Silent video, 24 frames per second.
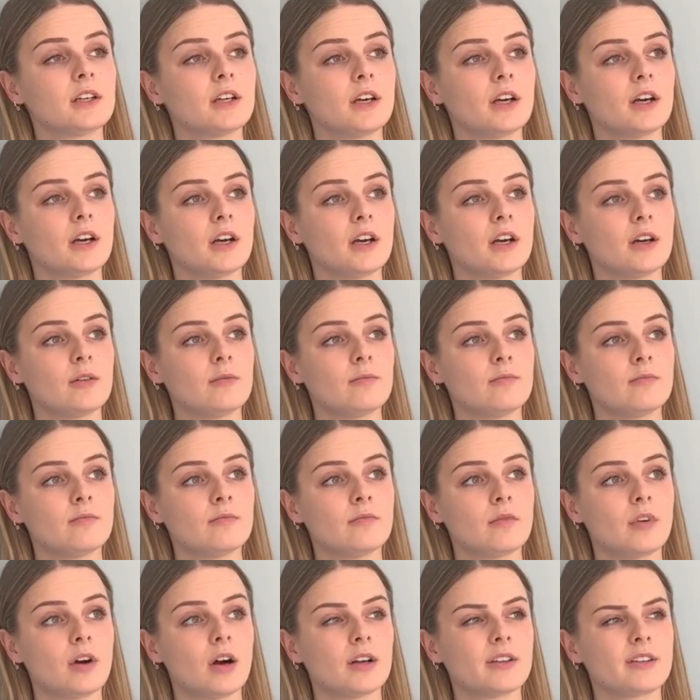
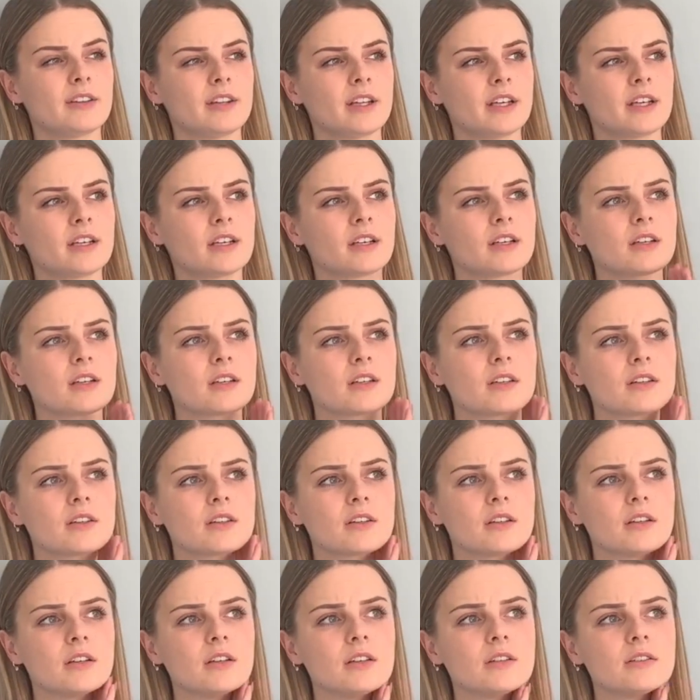I think
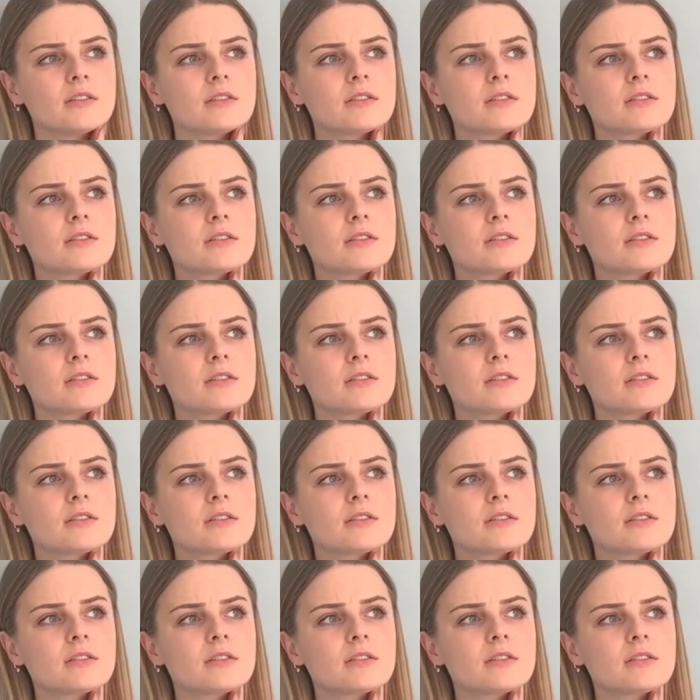that